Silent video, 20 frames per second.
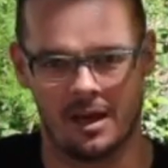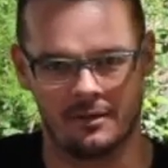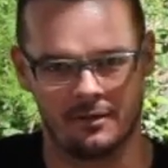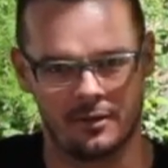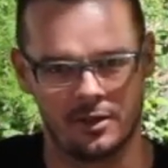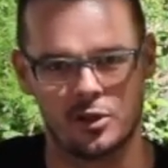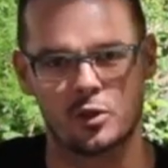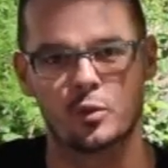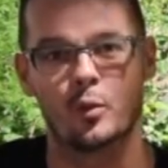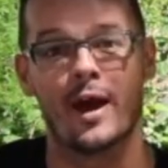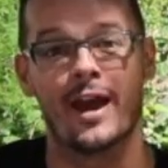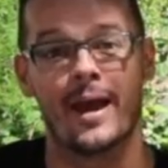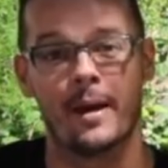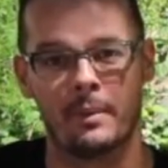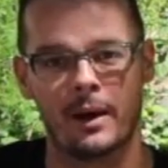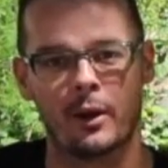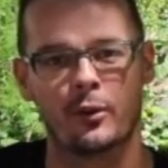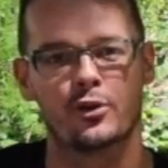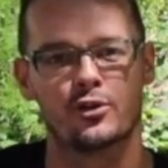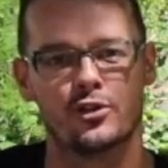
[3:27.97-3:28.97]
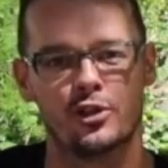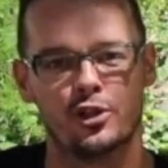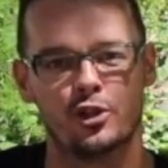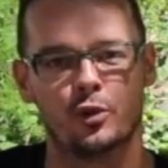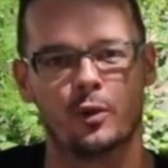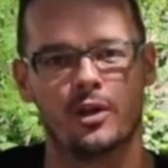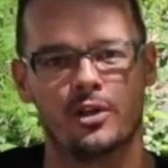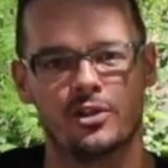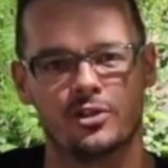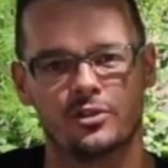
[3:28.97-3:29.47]
this way about the
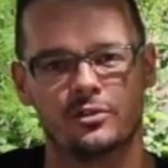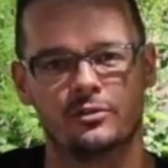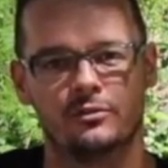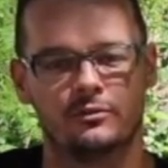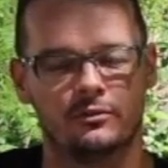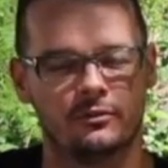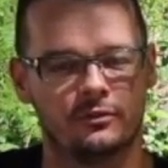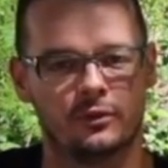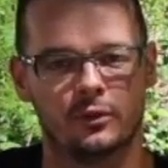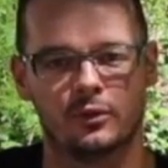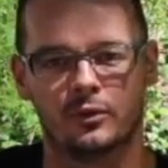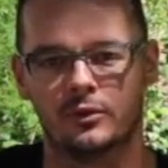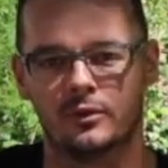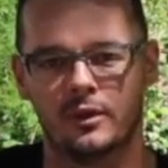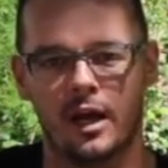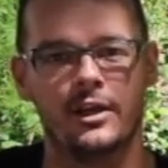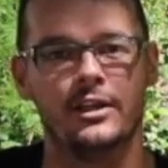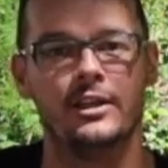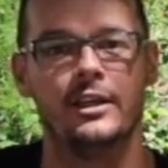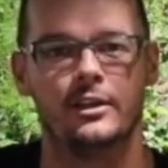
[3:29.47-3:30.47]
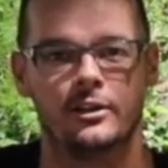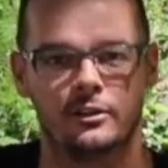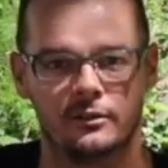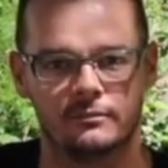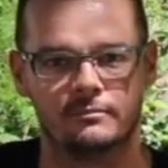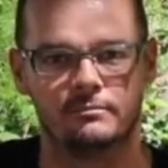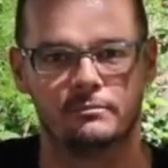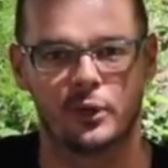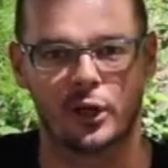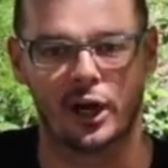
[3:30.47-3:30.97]
situation for a year,
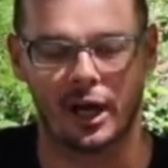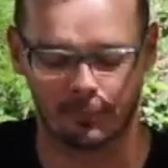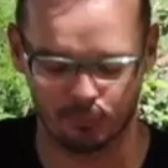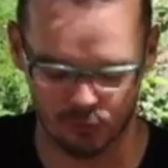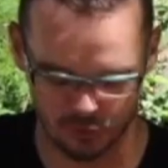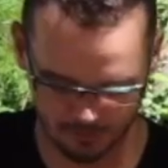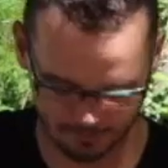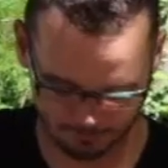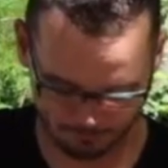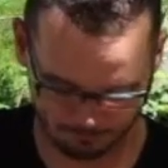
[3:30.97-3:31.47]
perhaps.